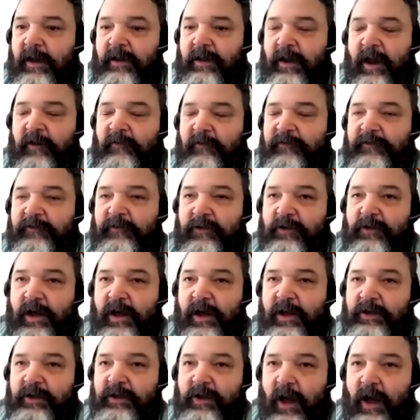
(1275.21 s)
not a
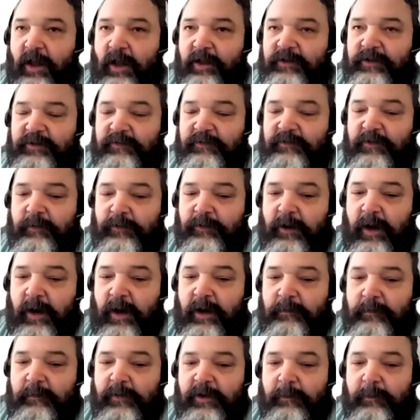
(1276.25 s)
full-on knowledge of the product,